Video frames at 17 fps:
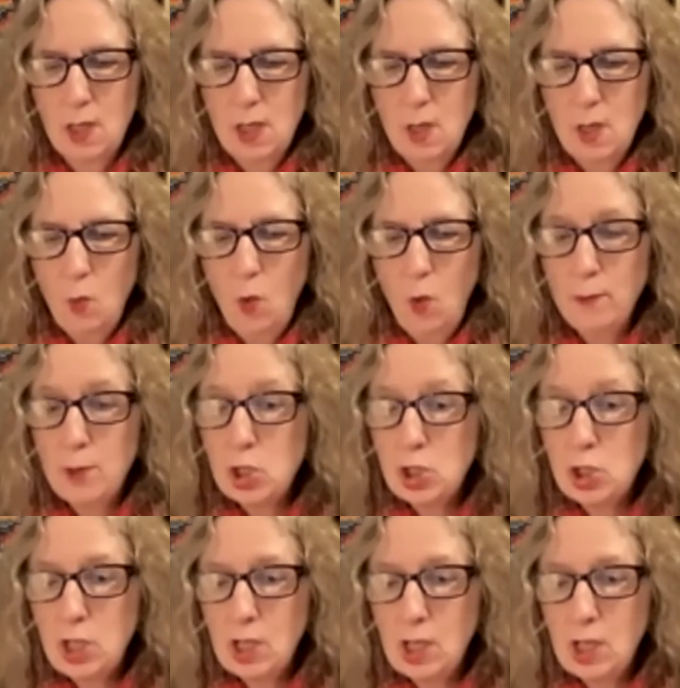While
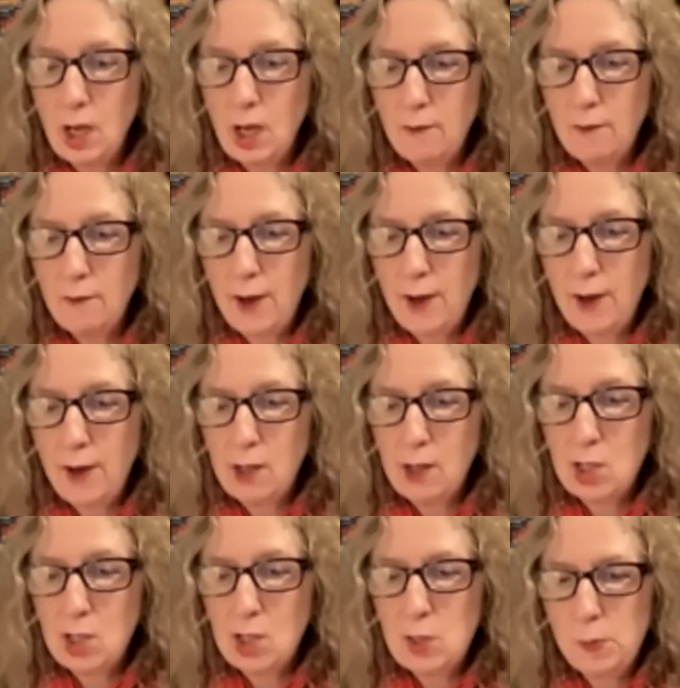machine gun fire
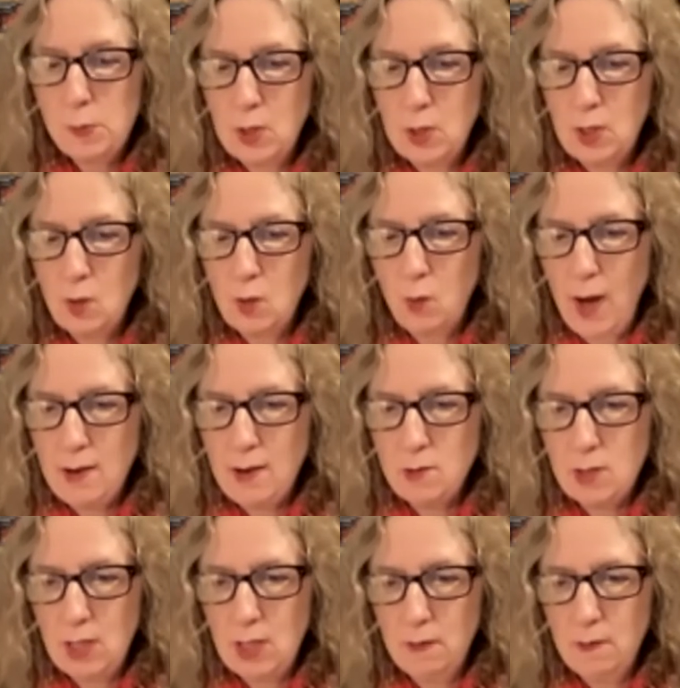exploded around
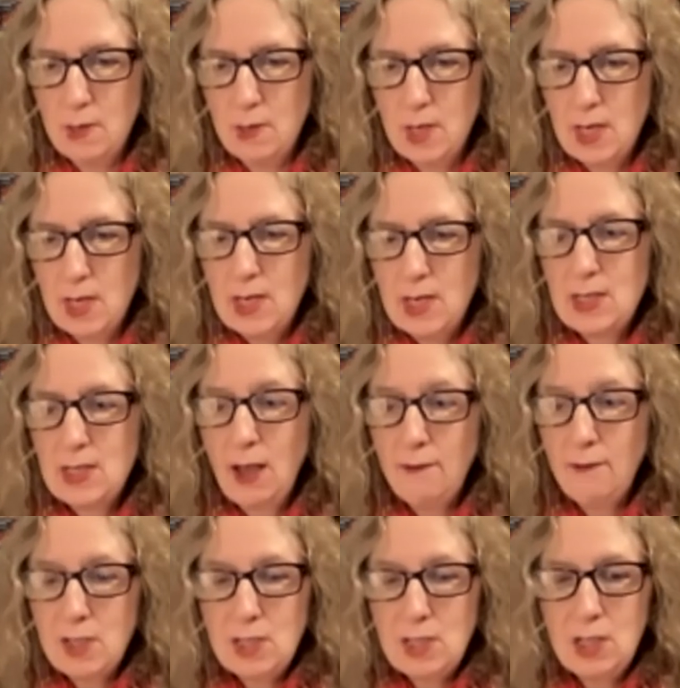him,
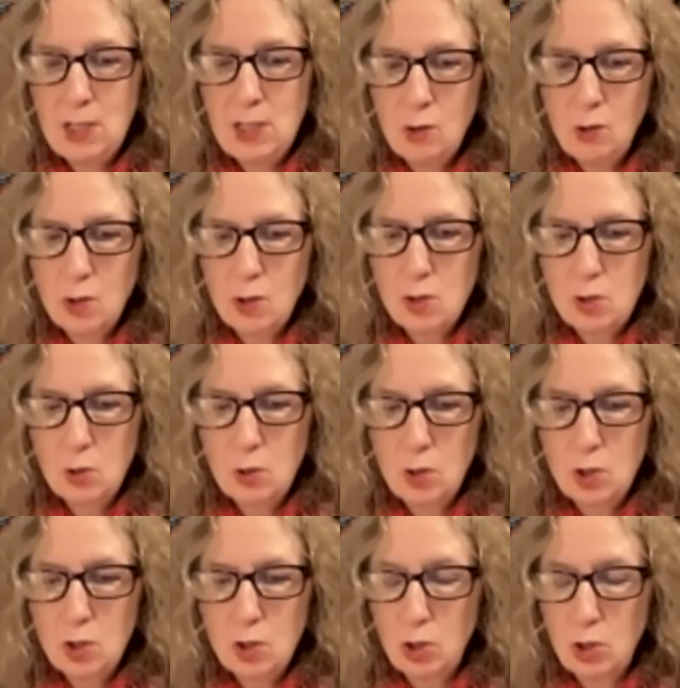17-year-old
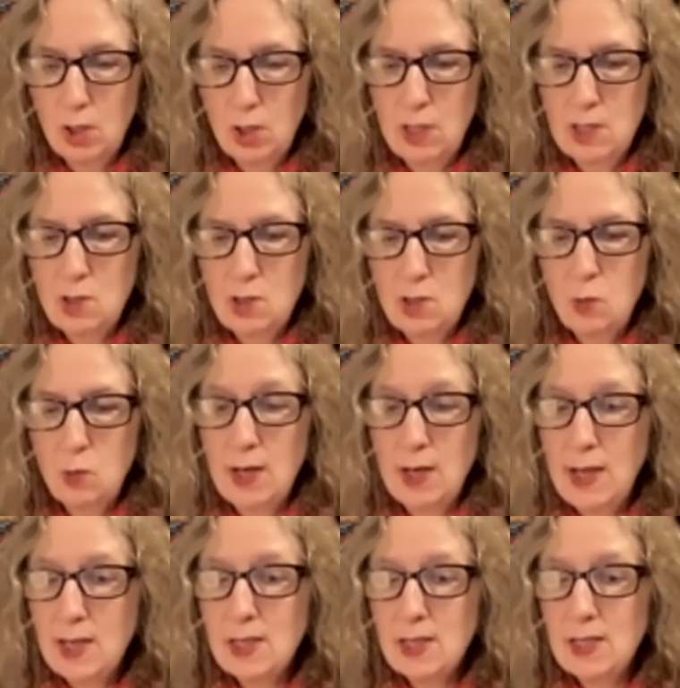student journalist
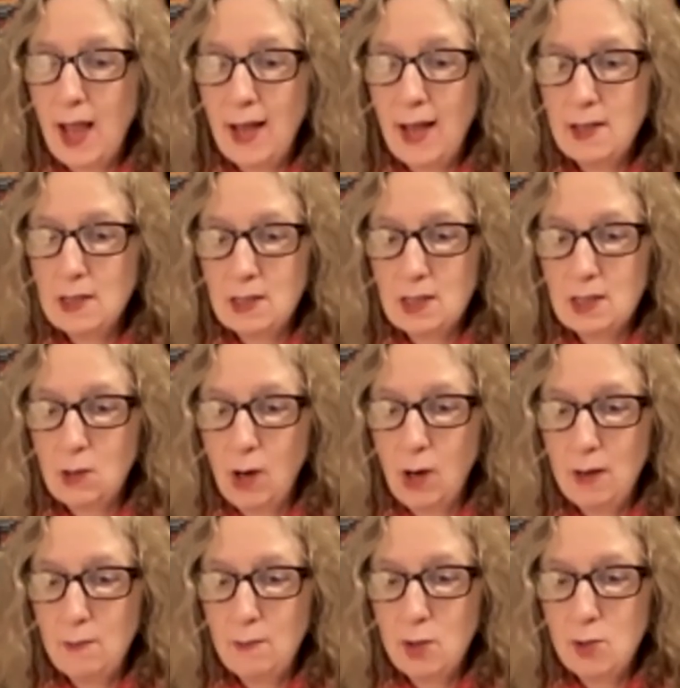Renee sat in his
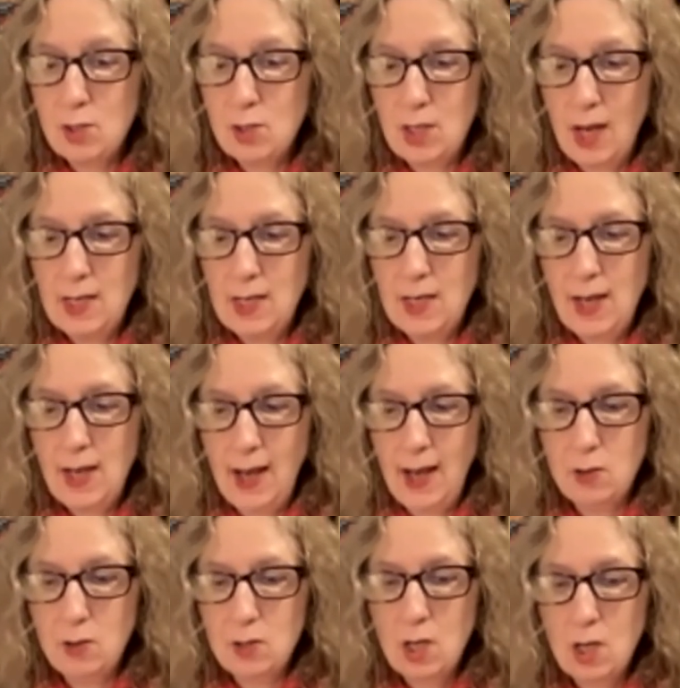grandmother's tiny
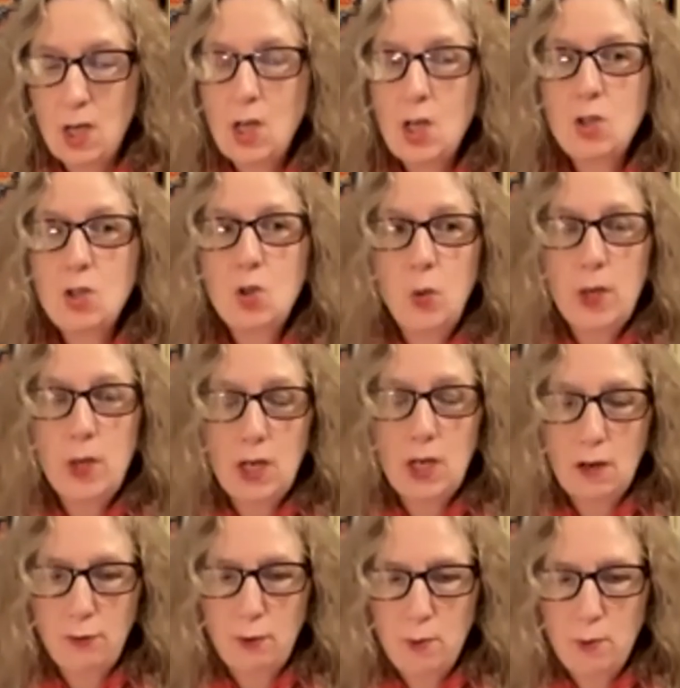house, tweeting
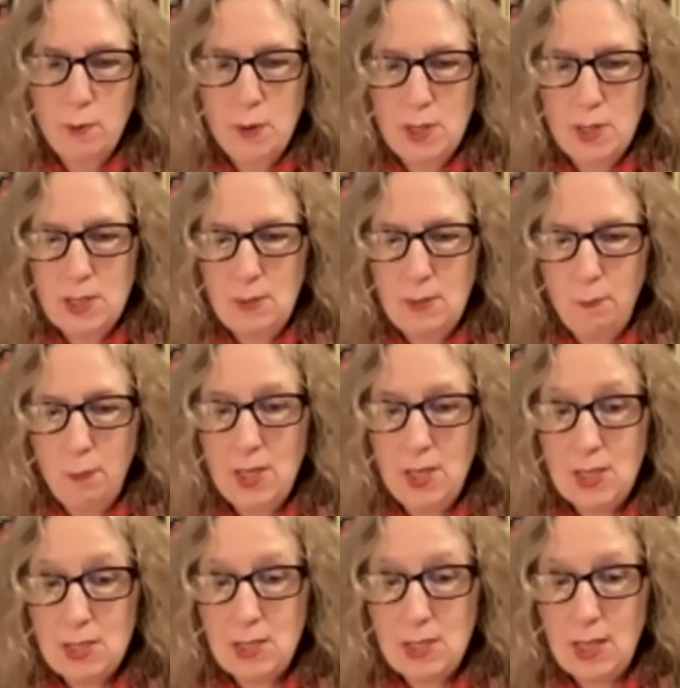from a
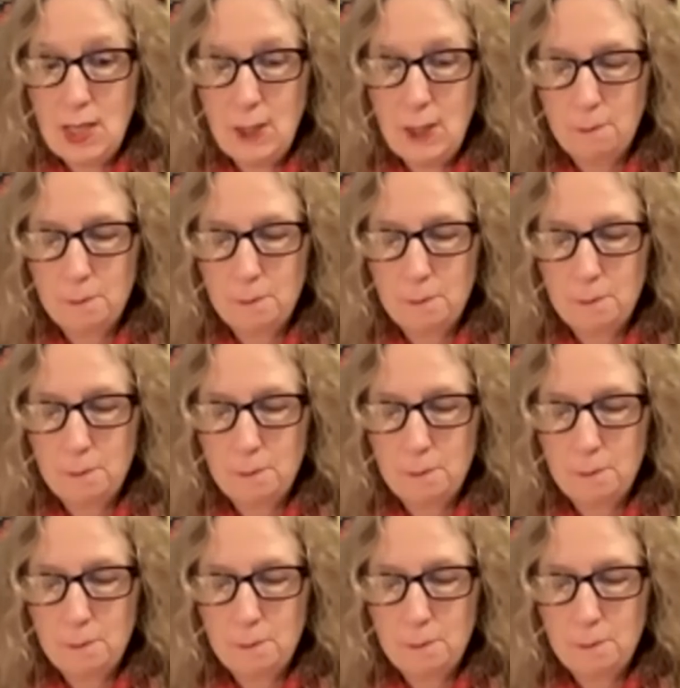PC.